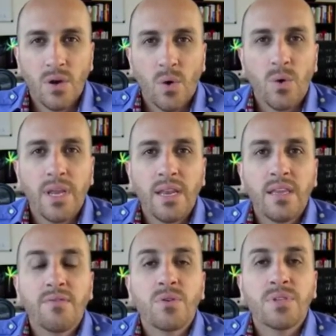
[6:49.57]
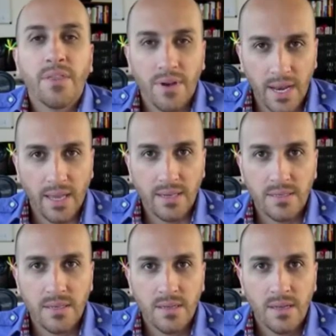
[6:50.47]
or any of those other
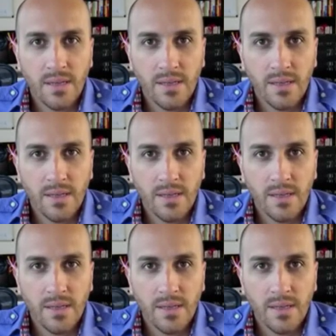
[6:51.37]
headaches.